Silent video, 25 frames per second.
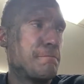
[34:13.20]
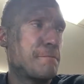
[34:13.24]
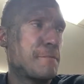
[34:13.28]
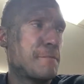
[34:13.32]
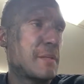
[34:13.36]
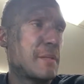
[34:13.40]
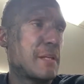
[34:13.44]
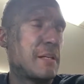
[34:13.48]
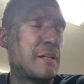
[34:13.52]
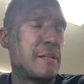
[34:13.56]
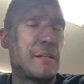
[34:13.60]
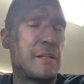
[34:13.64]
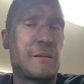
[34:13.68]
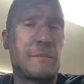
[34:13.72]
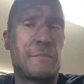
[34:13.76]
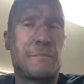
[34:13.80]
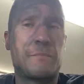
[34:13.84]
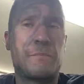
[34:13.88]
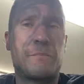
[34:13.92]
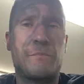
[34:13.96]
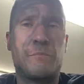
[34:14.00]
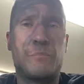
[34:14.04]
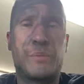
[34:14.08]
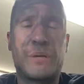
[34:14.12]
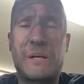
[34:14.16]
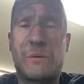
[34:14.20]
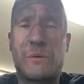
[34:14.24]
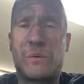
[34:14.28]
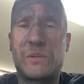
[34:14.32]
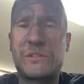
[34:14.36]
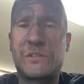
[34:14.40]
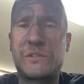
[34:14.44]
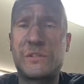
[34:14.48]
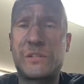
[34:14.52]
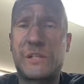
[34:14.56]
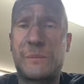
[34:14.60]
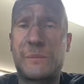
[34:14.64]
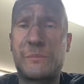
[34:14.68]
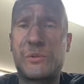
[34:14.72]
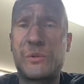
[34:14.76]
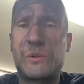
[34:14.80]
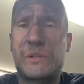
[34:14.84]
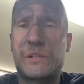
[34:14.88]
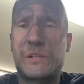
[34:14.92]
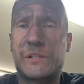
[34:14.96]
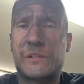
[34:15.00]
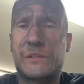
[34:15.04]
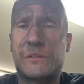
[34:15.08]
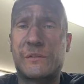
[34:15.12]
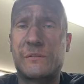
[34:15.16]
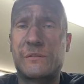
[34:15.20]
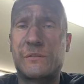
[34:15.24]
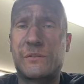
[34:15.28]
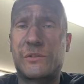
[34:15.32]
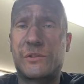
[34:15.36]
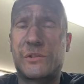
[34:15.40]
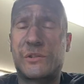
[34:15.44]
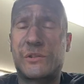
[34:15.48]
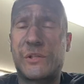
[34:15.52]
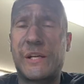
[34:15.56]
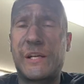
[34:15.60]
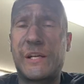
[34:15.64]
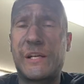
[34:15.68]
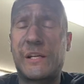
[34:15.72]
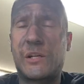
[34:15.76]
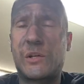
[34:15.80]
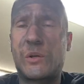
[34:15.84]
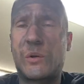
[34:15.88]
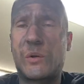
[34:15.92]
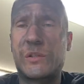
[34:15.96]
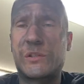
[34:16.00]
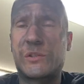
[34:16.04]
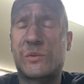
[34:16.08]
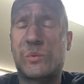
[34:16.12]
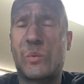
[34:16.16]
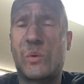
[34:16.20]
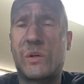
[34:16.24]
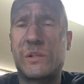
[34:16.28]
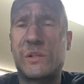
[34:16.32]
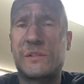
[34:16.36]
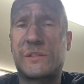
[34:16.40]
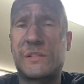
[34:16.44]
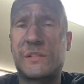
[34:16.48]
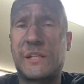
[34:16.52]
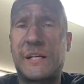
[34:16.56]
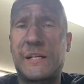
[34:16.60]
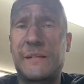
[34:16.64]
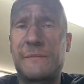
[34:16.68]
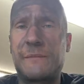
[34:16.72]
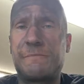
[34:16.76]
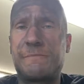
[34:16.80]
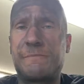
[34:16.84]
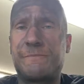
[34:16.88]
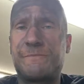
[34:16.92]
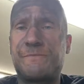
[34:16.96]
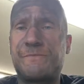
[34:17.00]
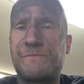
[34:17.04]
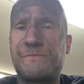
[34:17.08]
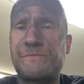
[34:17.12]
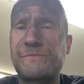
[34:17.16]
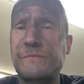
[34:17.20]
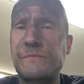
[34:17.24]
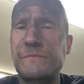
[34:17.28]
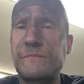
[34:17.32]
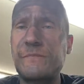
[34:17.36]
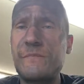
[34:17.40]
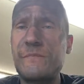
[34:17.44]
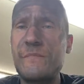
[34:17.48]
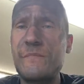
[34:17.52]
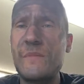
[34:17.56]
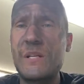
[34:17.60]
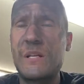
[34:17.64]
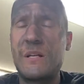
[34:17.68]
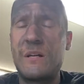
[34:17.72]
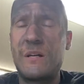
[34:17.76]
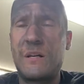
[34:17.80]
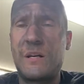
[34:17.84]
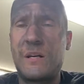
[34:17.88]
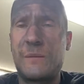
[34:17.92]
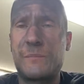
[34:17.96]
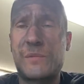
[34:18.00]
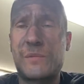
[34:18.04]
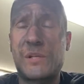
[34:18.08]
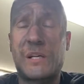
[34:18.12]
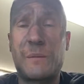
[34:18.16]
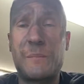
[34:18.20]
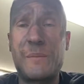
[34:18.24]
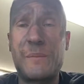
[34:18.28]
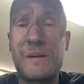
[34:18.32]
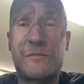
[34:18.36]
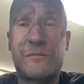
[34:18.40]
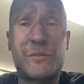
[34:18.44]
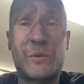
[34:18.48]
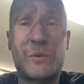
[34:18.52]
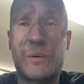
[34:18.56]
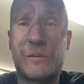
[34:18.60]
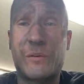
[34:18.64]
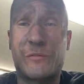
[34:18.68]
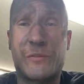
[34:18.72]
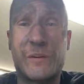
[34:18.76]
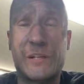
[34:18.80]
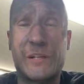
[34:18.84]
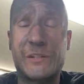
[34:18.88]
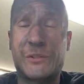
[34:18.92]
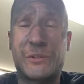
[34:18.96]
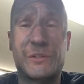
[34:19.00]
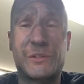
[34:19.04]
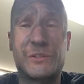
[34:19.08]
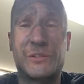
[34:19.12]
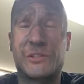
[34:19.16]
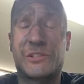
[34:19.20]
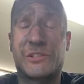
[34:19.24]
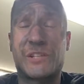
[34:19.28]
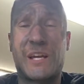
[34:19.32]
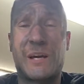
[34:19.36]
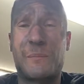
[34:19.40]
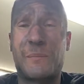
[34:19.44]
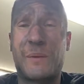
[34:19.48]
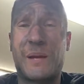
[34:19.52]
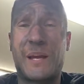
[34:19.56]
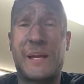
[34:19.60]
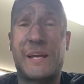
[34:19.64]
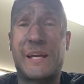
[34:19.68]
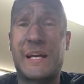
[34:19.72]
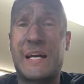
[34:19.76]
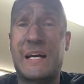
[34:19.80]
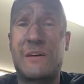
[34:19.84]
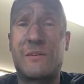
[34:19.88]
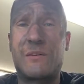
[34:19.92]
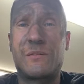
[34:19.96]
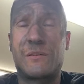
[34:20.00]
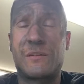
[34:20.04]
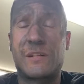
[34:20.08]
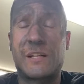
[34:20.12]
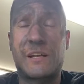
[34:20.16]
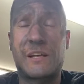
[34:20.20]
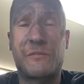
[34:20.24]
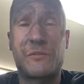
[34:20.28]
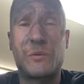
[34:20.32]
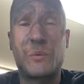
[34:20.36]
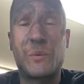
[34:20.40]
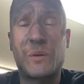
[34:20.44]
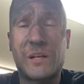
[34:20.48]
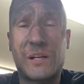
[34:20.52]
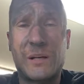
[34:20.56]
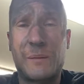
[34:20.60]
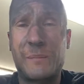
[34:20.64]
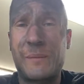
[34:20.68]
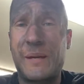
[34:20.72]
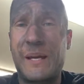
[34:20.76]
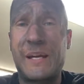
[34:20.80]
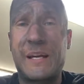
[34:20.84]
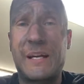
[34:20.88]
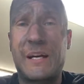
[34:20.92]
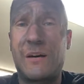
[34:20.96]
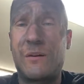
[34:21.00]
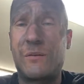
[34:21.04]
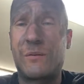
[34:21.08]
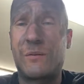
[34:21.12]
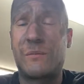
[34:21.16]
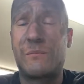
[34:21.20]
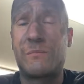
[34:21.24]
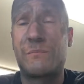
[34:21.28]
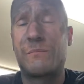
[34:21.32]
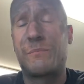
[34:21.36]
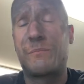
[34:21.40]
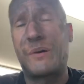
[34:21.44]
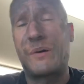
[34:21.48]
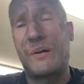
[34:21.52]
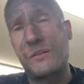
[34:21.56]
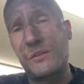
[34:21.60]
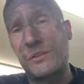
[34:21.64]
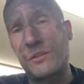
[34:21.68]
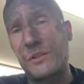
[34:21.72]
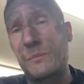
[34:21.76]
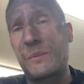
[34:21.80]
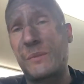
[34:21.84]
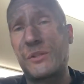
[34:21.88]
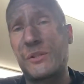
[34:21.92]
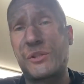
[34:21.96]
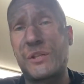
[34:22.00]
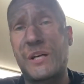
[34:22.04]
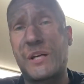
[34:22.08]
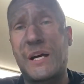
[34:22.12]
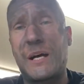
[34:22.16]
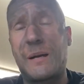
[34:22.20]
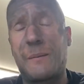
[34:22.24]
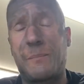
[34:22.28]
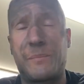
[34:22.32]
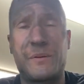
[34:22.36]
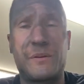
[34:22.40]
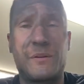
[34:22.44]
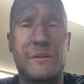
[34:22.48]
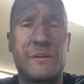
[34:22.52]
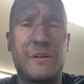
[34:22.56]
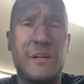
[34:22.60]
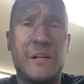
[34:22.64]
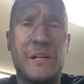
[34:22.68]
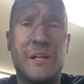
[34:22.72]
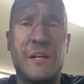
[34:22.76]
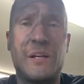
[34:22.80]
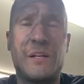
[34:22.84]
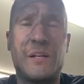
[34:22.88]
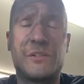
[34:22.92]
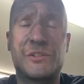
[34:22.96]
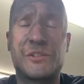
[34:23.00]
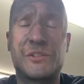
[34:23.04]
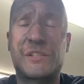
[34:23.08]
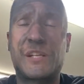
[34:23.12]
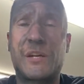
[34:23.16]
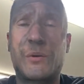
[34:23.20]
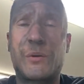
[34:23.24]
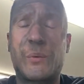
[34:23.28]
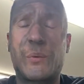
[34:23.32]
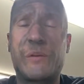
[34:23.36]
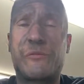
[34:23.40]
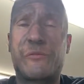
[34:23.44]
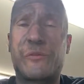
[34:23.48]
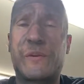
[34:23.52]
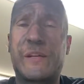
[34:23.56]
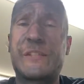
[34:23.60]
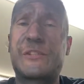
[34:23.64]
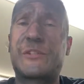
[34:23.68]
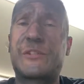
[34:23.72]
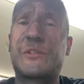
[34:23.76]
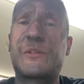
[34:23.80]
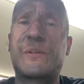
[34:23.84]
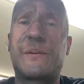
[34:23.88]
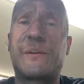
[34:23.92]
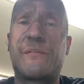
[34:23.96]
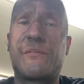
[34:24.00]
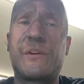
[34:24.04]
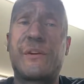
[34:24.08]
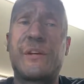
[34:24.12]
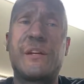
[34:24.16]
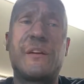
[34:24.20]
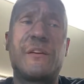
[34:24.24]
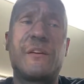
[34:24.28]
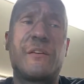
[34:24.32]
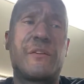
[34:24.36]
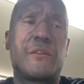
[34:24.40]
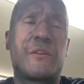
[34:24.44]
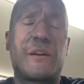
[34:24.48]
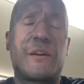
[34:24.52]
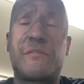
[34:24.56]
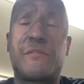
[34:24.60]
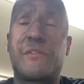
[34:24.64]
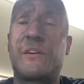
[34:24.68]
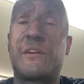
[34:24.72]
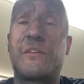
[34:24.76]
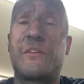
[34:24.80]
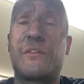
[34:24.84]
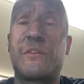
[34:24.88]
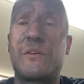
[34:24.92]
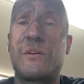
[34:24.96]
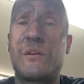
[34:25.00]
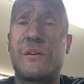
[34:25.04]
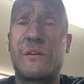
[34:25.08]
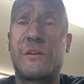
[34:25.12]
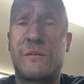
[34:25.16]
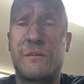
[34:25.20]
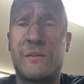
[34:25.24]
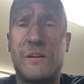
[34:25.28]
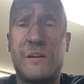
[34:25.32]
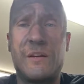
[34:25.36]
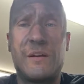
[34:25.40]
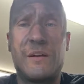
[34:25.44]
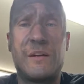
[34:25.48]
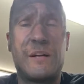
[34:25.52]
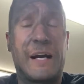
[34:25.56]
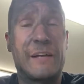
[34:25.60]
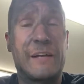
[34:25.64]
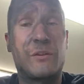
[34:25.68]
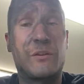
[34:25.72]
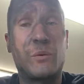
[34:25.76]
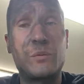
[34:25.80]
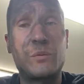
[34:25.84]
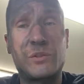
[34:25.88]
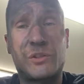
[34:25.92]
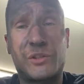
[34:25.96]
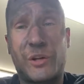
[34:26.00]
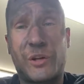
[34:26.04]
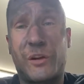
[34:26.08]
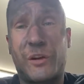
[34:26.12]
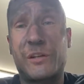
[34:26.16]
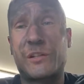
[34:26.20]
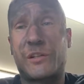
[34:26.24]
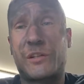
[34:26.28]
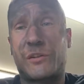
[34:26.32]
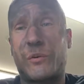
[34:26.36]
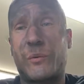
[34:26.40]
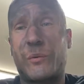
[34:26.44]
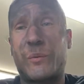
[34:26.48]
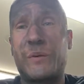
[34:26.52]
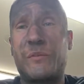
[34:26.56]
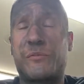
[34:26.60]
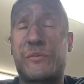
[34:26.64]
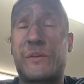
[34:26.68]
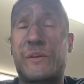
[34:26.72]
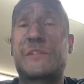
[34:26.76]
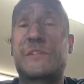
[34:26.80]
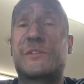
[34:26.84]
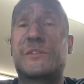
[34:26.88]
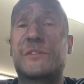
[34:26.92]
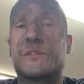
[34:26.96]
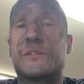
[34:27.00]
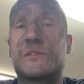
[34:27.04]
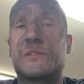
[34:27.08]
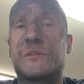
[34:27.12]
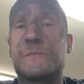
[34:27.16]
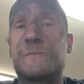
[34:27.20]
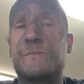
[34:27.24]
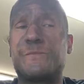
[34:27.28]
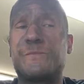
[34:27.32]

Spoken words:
But yeah, once you come do our training course one time, to come back for a refresher and just come hang out. Like, if you want to come hang out and polish in my shop and just get a refresher every year or every other year, I don't charge for refreshers,